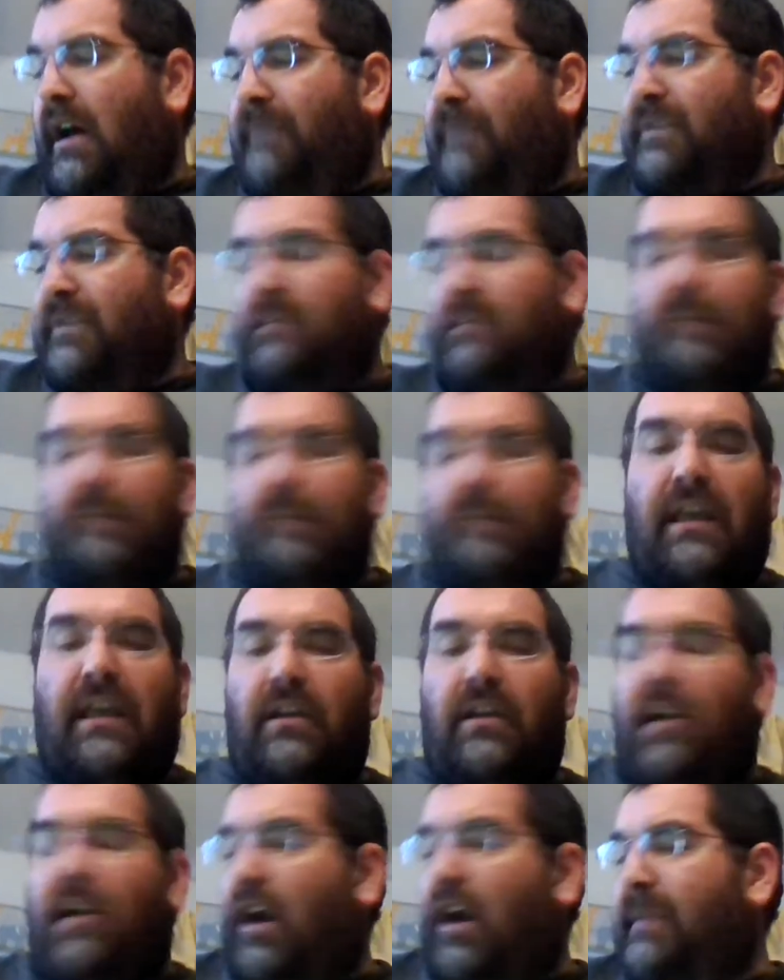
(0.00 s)

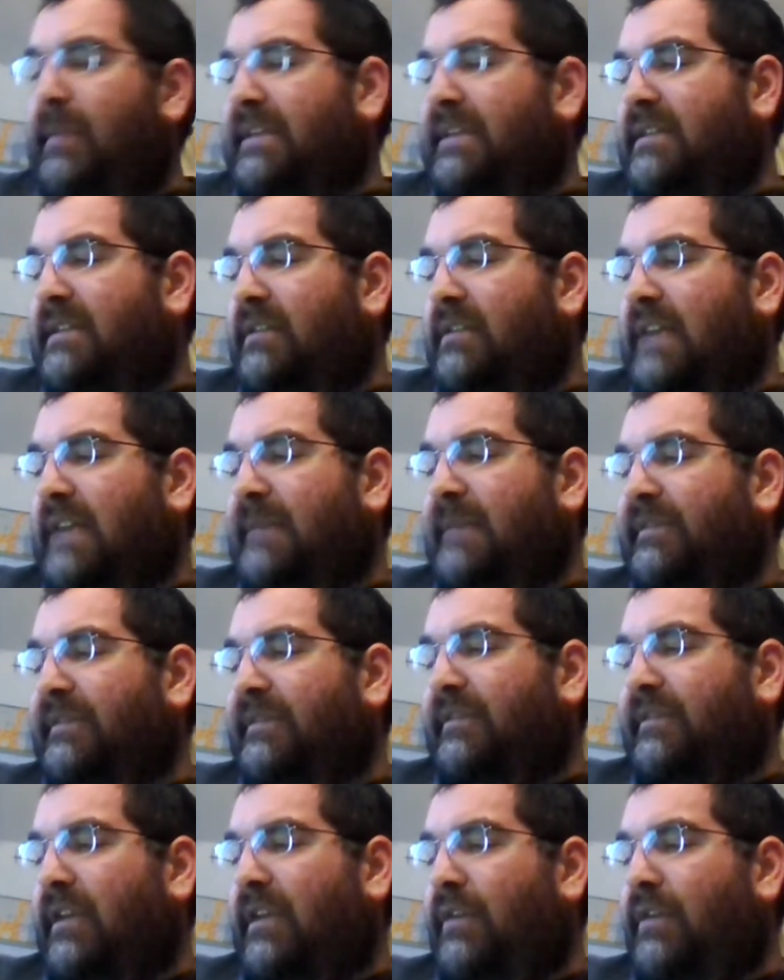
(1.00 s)
Making garments and other types of
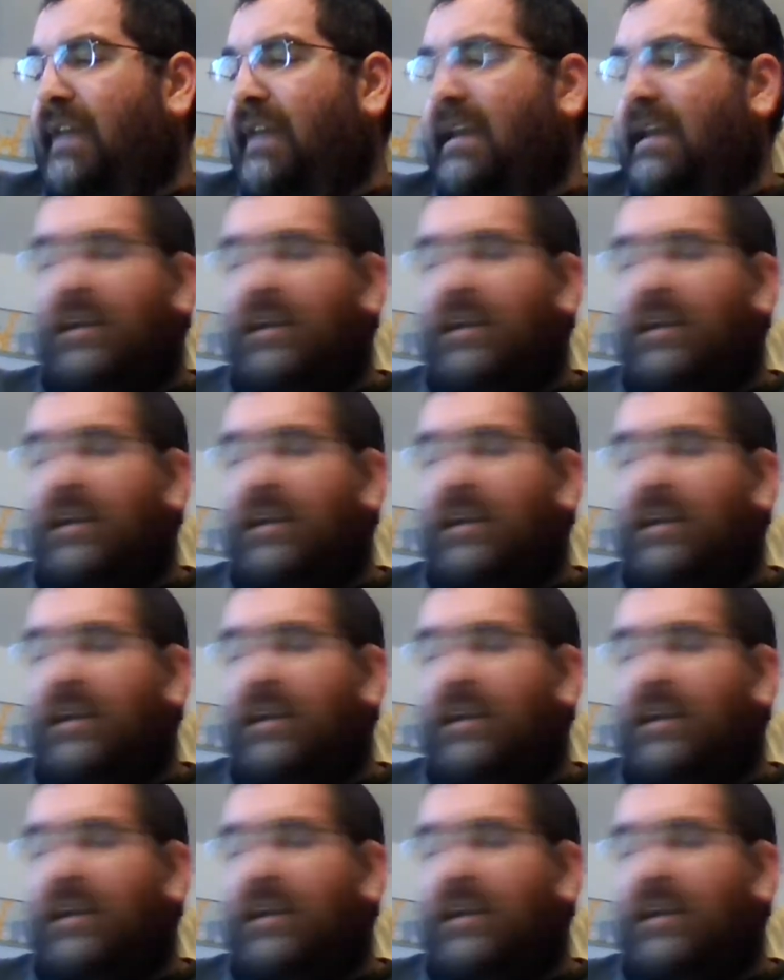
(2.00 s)
clothing.